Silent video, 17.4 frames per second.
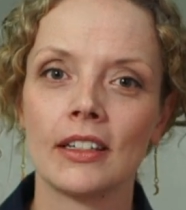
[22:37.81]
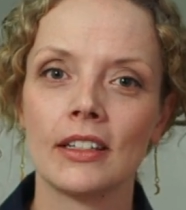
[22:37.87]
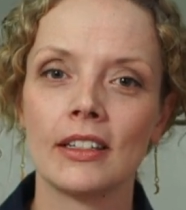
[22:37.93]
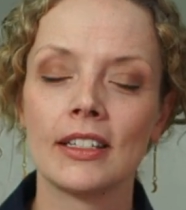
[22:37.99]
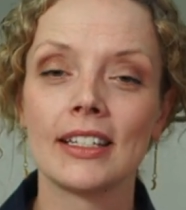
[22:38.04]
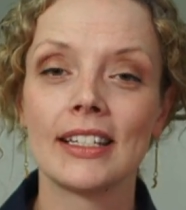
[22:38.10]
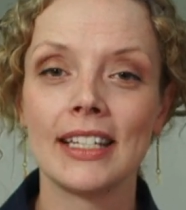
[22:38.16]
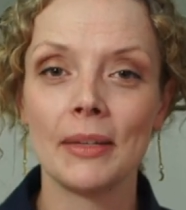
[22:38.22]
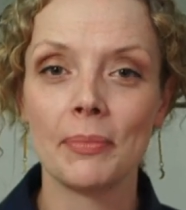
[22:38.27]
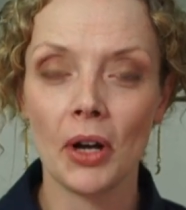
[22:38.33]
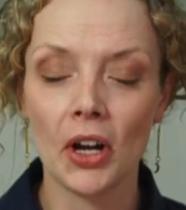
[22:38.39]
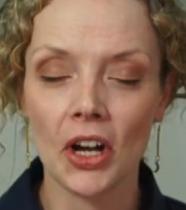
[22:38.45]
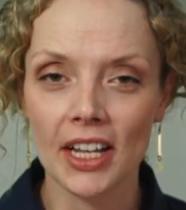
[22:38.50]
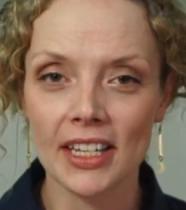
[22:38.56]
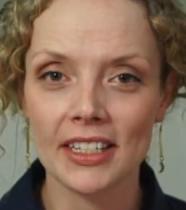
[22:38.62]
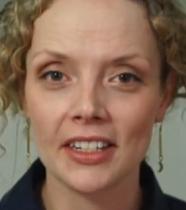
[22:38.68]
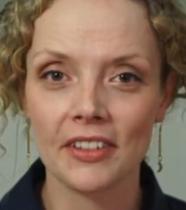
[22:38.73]
to see
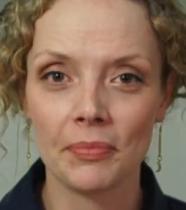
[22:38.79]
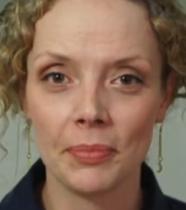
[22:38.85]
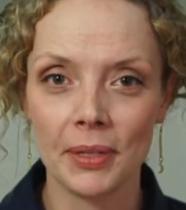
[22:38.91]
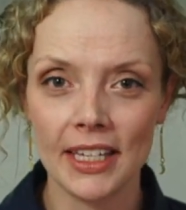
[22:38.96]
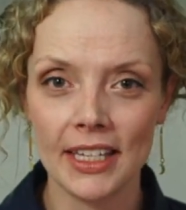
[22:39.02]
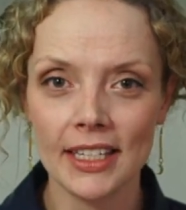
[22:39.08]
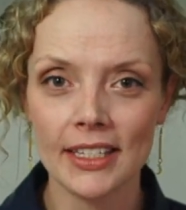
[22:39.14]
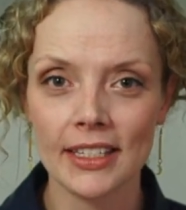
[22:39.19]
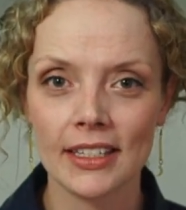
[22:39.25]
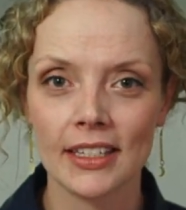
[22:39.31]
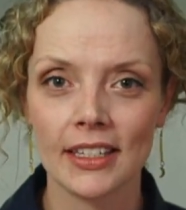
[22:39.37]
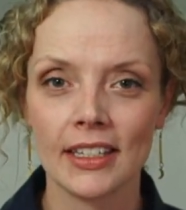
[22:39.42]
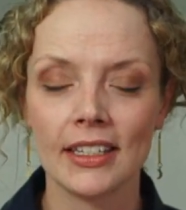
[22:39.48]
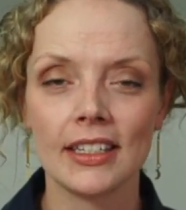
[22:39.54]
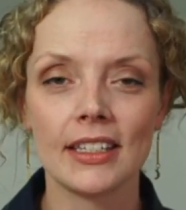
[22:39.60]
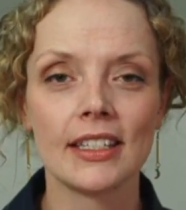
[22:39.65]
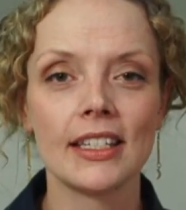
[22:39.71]
positive peace,
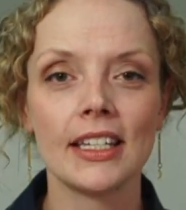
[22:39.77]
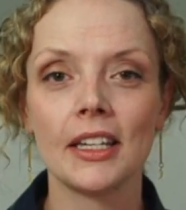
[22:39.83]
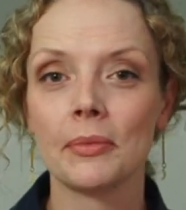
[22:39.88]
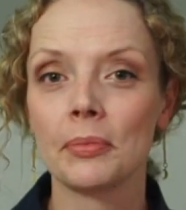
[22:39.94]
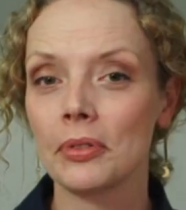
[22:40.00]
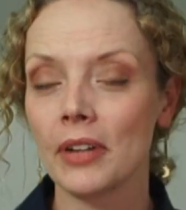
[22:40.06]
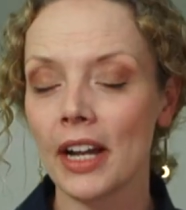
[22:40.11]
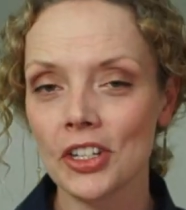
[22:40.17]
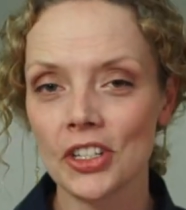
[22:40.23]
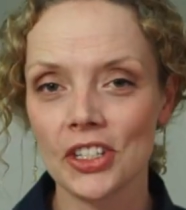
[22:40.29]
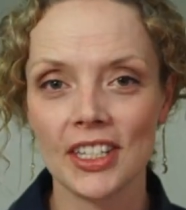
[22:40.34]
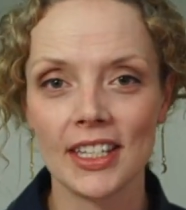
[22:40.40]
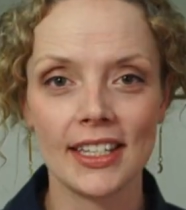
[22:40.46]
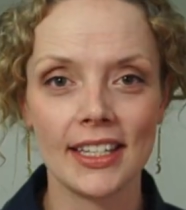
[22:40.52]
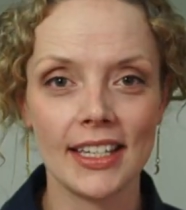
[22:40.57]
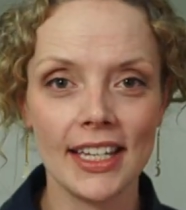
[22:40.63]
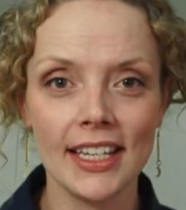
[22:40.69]
to see oppression
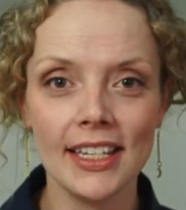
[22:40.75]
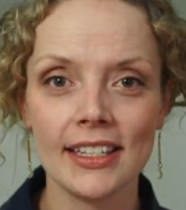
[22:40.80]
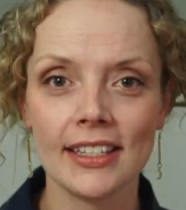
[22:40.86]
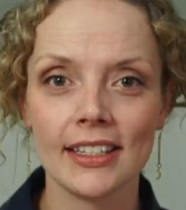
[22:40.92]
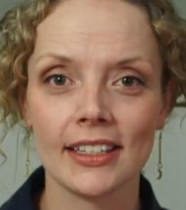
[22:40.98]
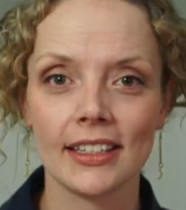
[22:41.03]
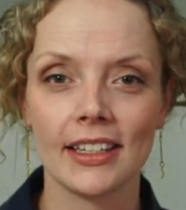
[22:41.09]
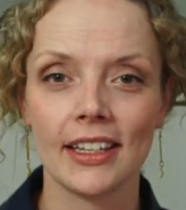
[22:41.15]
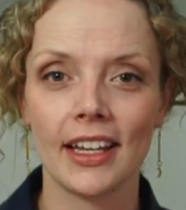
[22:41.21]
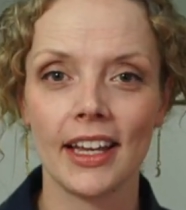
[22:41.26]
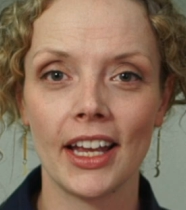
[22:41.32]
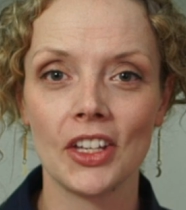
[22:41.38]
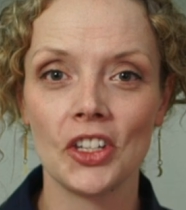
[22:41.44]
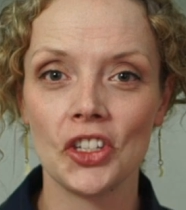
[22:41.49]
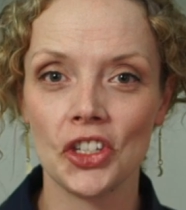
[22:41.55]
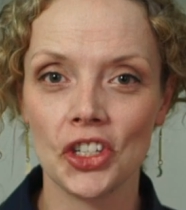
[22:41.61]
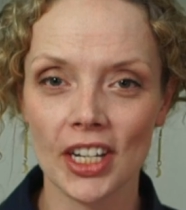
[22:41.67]
cease,
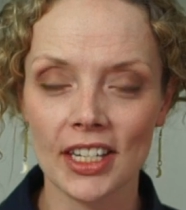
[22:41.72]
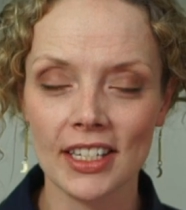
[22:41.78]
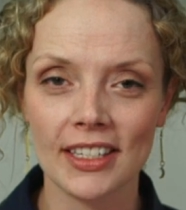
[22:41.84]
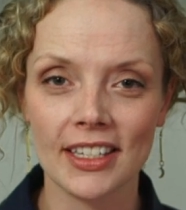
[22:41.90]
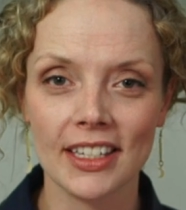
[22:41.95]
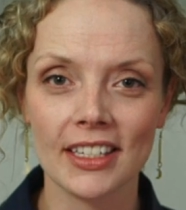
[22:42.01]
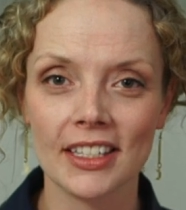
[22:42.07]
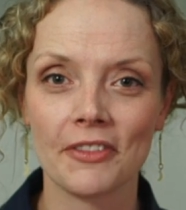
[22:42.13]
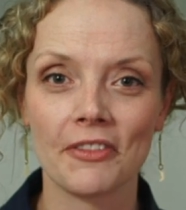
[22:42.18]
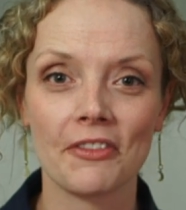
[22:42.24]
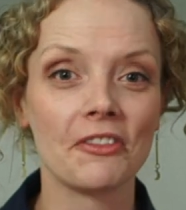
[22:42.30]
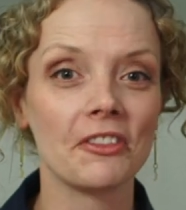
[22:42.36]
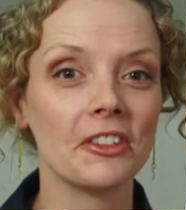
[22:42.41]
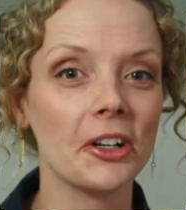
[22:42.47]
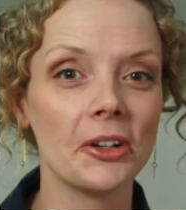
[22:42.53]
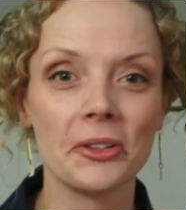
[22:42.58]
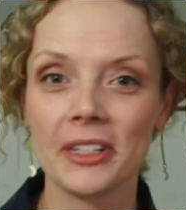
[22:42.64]
and justice
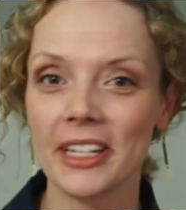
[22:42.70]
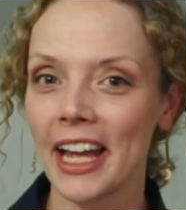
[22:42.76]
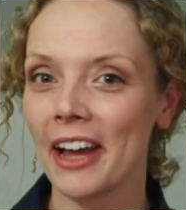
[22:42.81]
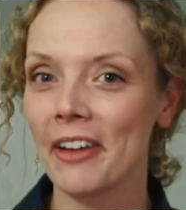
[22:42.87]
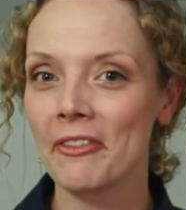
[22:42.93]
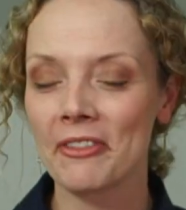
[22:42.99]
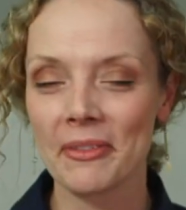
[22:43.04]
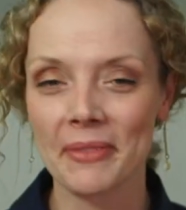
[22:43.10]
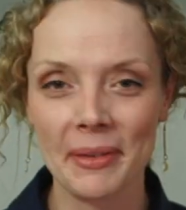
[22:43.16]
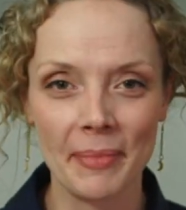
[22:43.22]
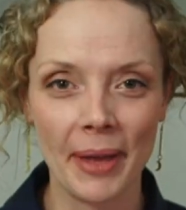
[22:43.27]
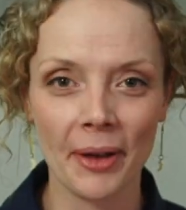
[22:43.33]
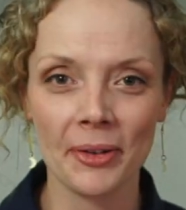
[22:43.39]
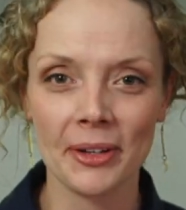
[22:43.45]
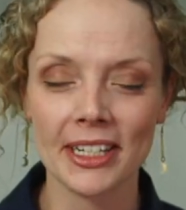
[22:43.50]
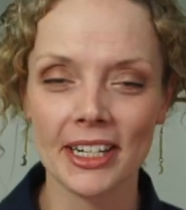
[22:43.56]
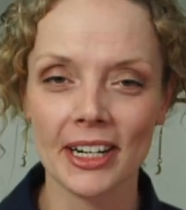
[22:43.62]
flow down from the
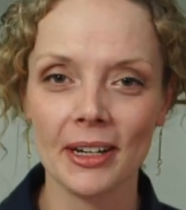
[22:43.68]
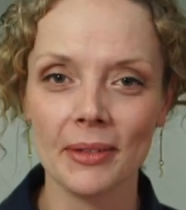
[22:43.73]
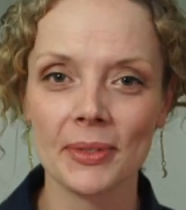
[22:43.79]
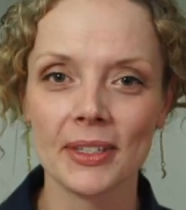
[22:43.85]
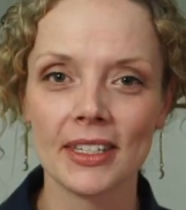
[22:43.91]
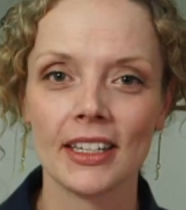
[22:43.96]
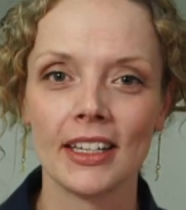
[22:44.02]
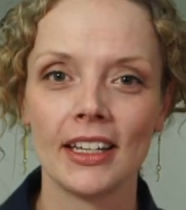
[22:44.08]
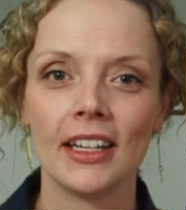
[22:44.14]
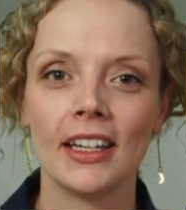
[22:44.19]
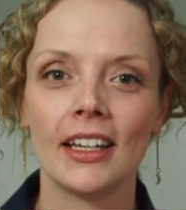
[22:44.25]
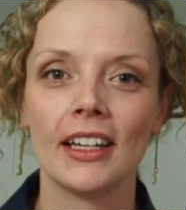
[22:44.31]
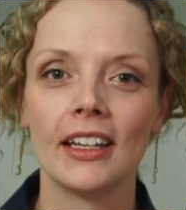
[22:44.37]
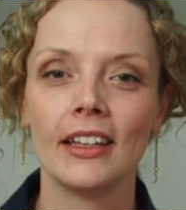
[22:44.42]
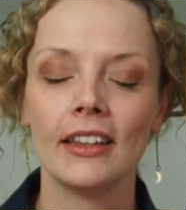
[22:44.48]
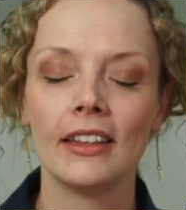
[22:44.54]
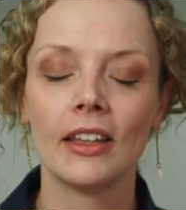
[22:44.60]
mountaintops,
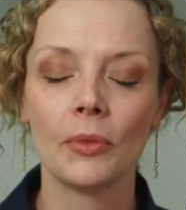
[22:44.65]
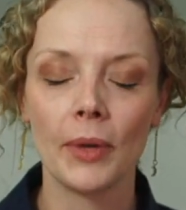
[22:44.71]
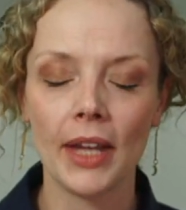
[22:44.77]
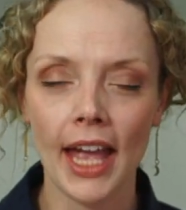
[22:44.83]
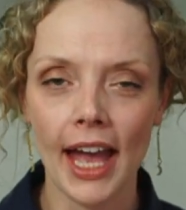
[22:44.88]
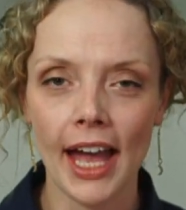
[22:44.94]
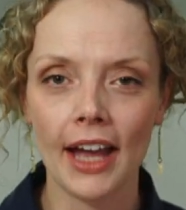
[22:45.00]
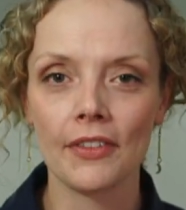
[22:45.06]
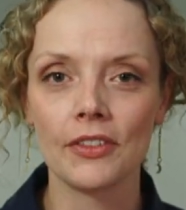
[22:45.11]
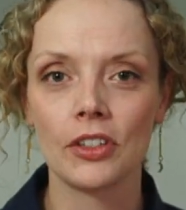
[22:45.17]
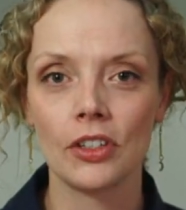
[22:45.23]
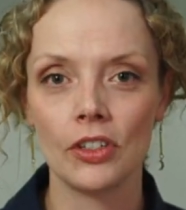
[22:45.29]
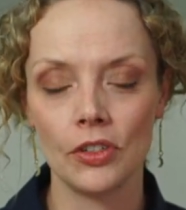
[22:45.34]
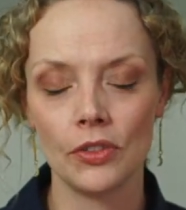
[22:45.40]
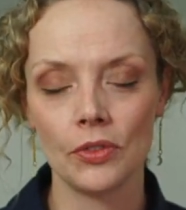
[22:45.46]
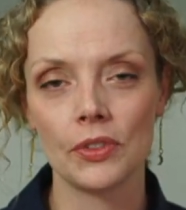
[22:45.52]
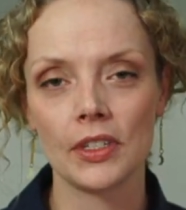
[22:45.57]
then we have to
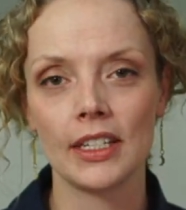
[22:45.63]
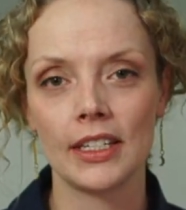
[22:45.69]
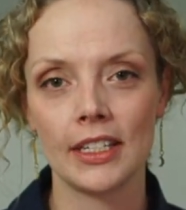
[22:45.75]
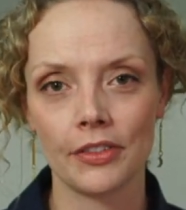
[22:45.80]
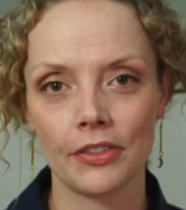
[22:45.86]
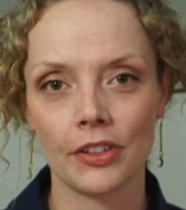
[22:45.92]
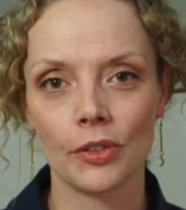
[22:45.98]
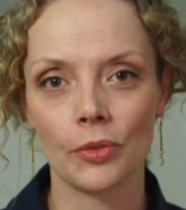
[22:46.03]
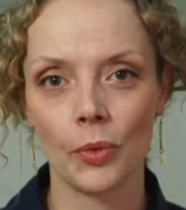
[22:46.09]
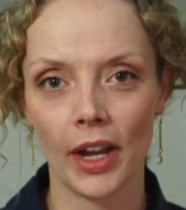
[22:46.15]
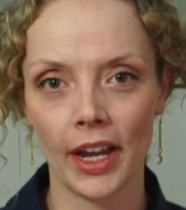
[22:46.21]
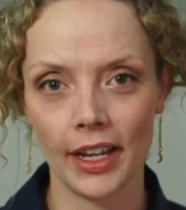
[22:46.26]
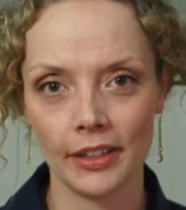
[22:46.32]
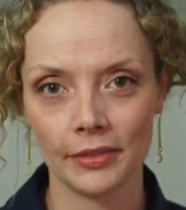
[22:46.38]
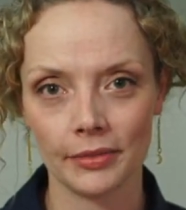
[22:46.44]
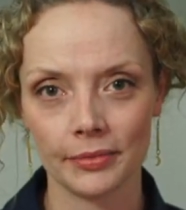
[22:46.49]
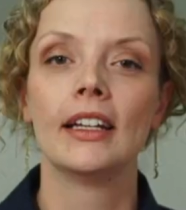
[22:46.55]
use a different way.